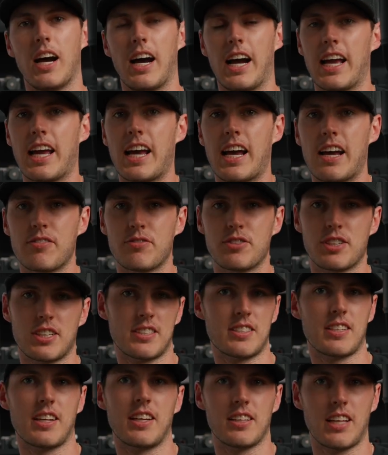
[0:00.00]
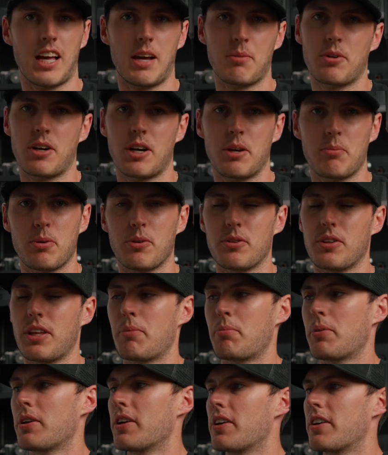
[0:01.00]
I have just a library pulled
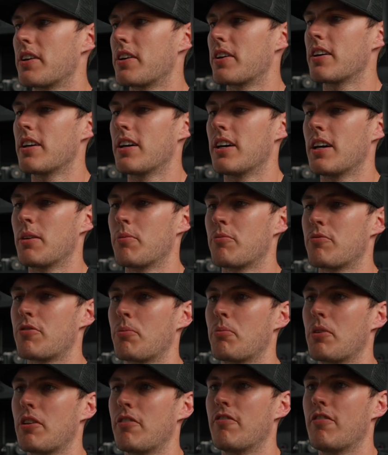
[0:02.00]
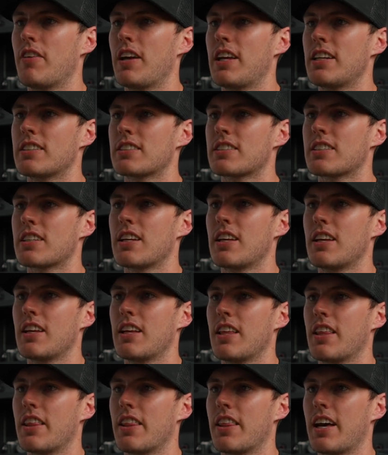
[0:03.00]
up here from an event
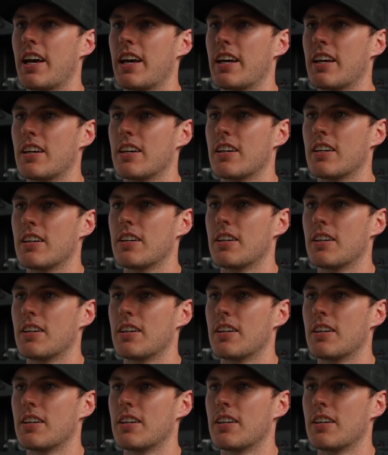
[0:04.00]
that